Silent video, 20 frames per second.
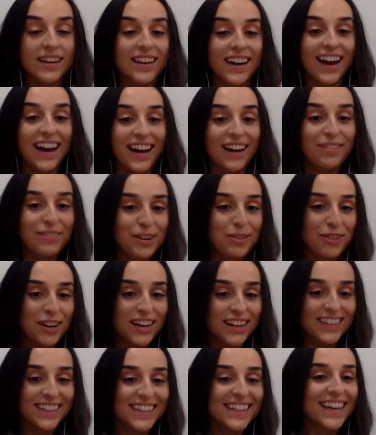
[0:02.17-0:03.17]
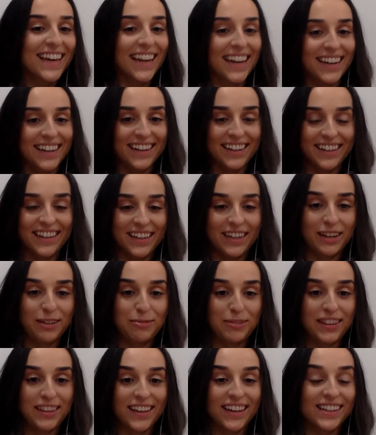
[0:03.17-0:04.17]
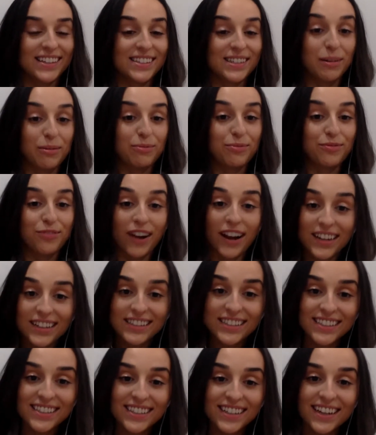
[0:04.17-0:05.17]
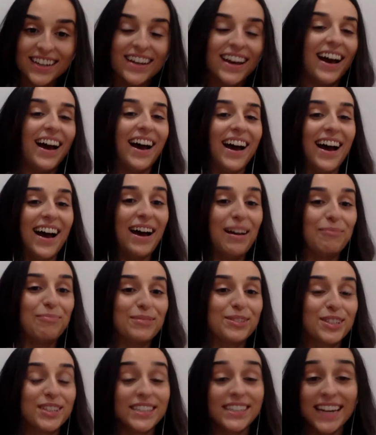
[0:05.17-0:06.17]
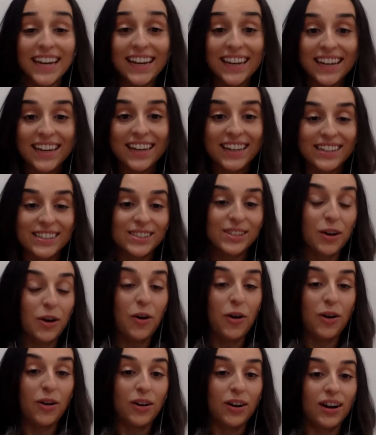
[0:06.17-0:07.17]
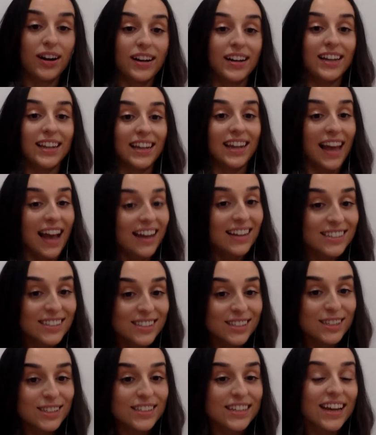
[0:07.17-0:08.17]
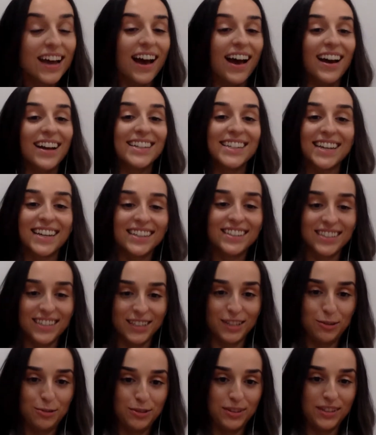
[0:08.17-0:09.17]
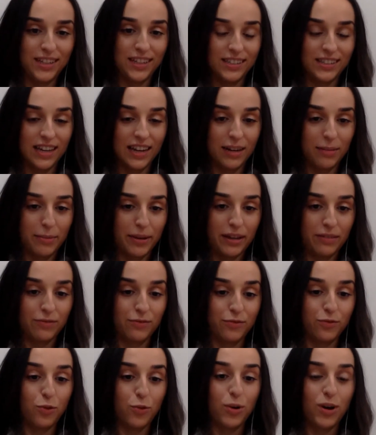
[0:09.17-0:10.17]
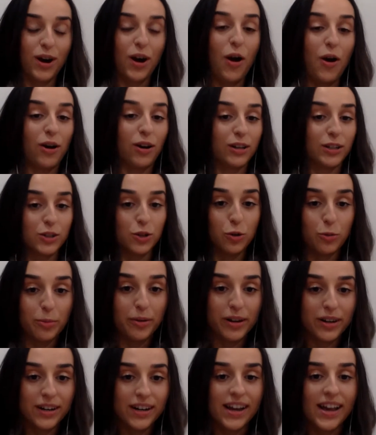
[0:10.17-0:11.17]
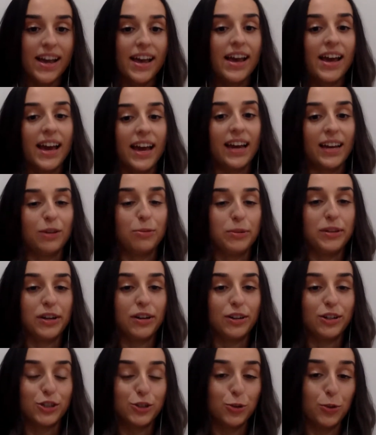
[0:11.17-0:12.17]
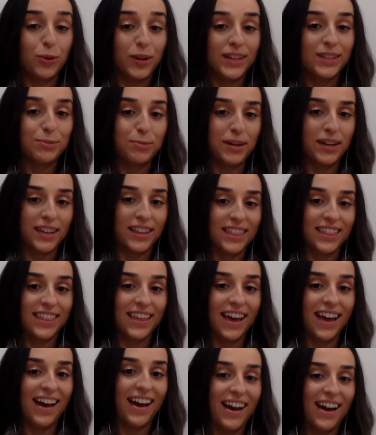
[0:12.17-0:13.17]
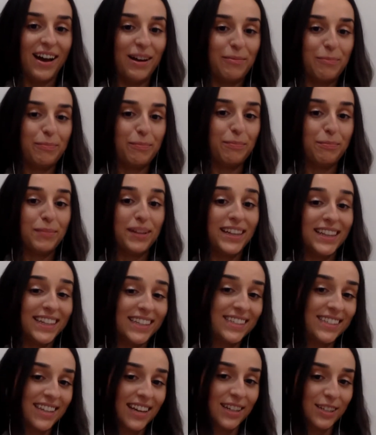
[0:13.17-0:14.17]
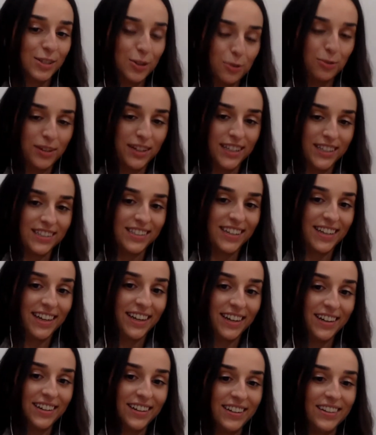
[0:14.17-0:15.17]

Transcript: Hi everyone, Kata here with Kids Up Front. Um, today is our last uh, Tasty Tuesday segment for October, and we are joined with um, Melissa Toney's here.